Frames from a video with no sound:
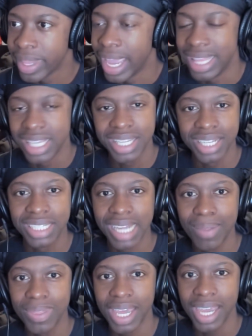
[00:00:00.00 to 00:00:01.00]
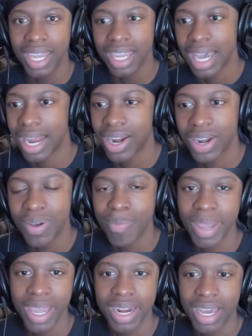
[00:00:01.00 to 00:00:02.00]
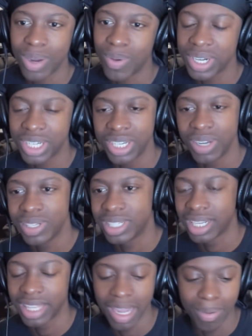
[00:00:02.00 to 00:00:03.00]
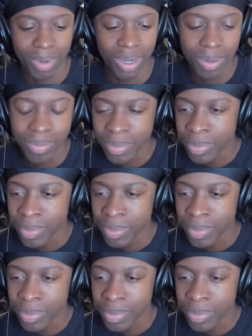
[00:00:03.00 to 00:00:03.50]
Is this the same thing? I don't know, man. I don't watch shows like that, bro.